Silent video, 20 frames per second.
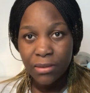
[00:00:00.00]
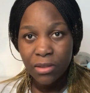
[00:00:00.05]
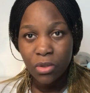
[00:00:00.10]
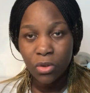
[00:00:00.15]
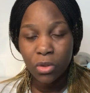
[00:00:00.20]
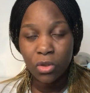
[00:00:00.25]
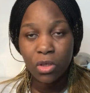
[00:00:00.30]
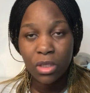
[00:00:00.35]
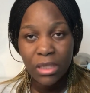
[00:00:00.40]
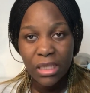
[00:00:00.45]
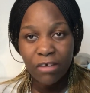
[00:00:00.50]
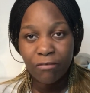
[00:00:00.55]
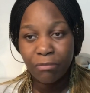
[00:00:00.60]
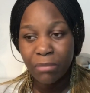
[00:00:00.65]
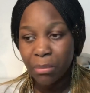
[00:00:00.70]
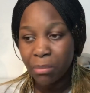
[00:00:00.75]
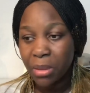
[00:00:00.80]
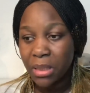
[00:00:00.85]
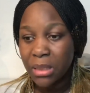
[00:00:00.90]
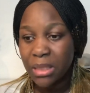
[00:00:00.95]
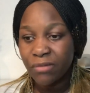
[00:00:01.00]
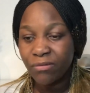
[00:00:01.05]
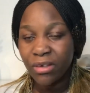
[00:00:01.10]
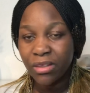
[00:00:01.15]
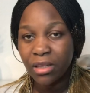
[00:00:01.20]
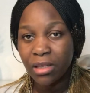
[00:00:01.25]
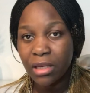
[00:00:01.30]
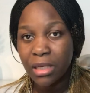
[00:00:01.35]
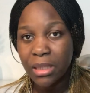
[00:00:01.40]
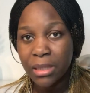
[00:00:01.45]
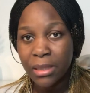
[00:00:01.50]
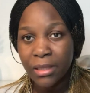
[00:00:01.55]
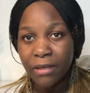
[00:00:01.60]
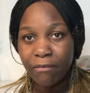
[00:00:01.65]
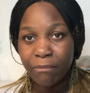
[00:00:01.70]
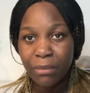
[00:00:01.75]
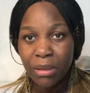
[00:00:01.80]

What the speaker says: You don't have papers. The father doesn't have